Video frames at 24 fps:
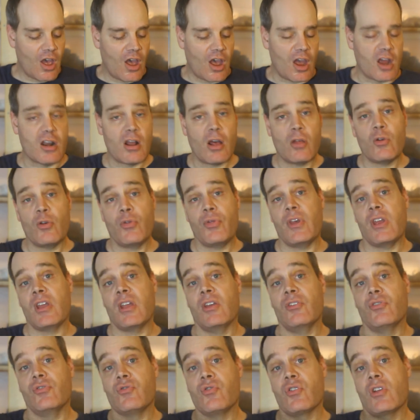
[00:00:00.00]
Another thing
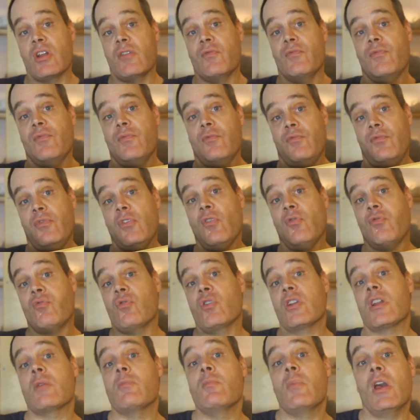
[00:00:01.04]
is you can feel
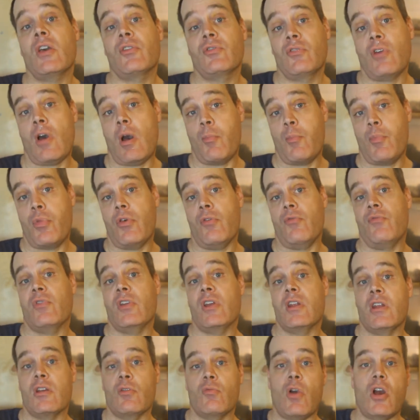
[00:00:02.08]
free to mix up the
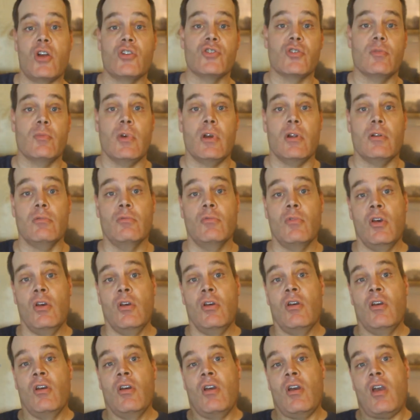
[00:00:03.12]
feeding regimen
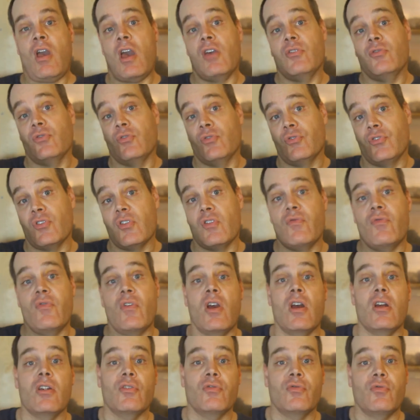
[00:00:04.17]
as you see
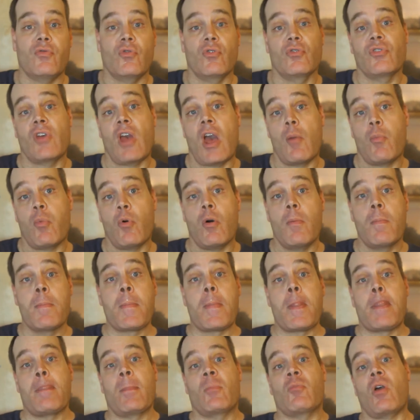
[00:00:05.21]
fit. For example,
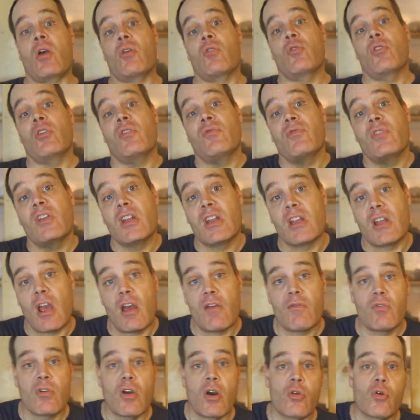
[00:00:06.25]
rather than feeding
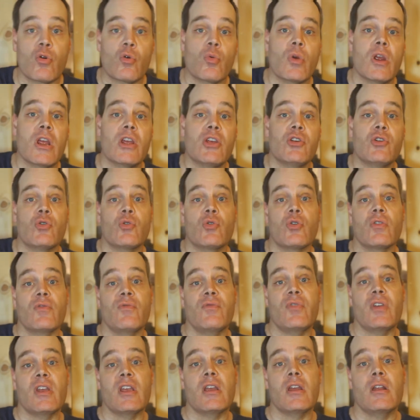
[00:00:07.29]
every other week, you can
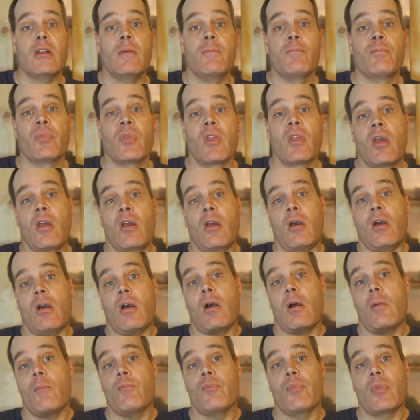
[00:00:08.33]
feed
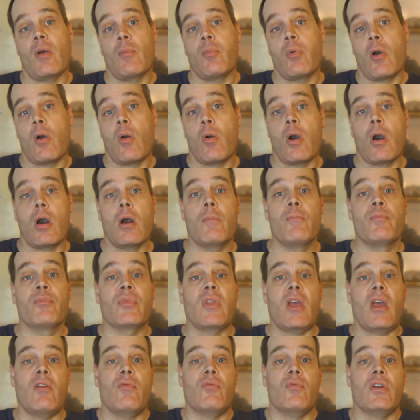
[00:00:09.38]
a boa
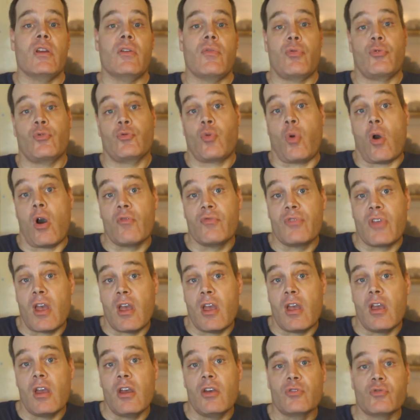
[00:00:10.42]
every 12
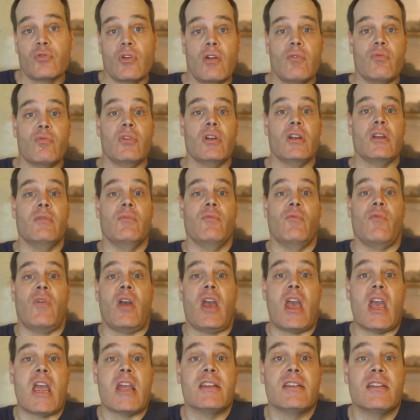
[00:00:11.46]
days or every
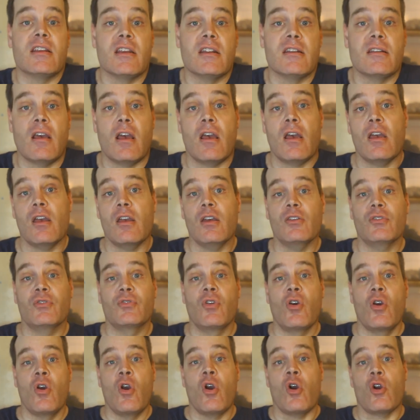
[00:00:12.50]
18
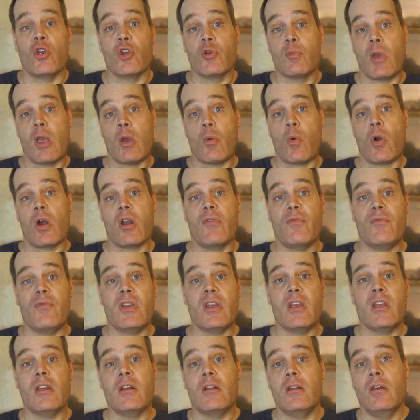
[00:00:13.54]
days, or you may want to
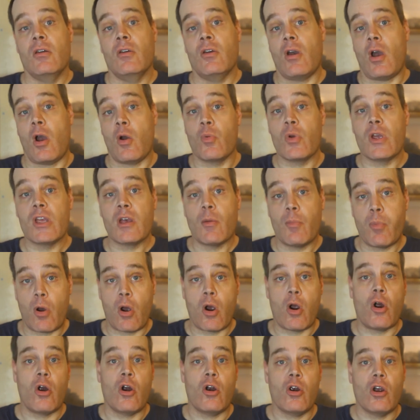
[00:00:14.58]
feed a week
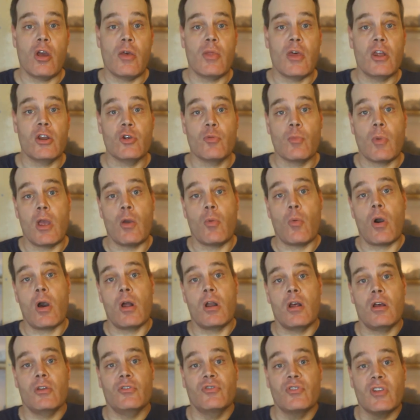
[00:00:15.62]
apart and then you may
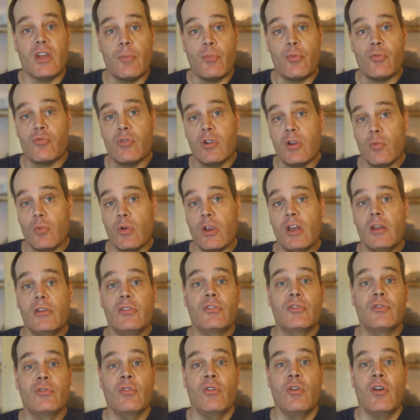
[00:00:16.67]
want to skip 3
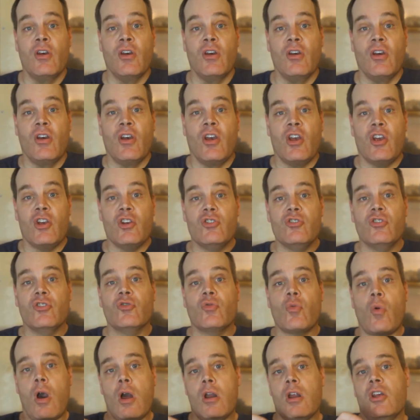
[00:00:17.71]
weeks. You
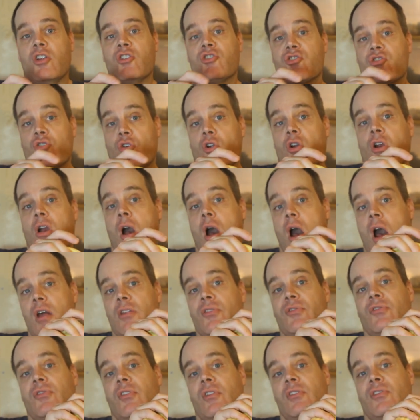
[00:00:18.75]
just want to ensure
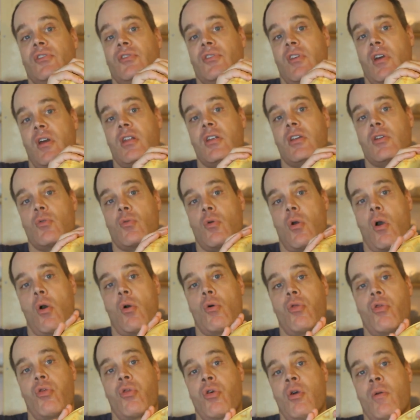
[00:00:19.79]
constant, steady
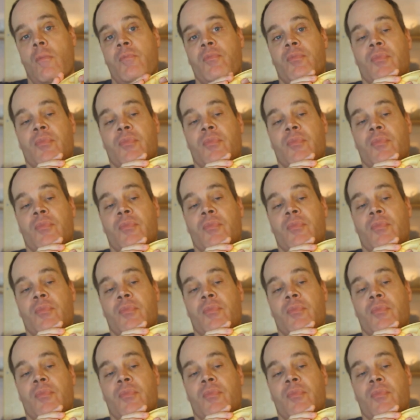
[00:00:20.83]
growth.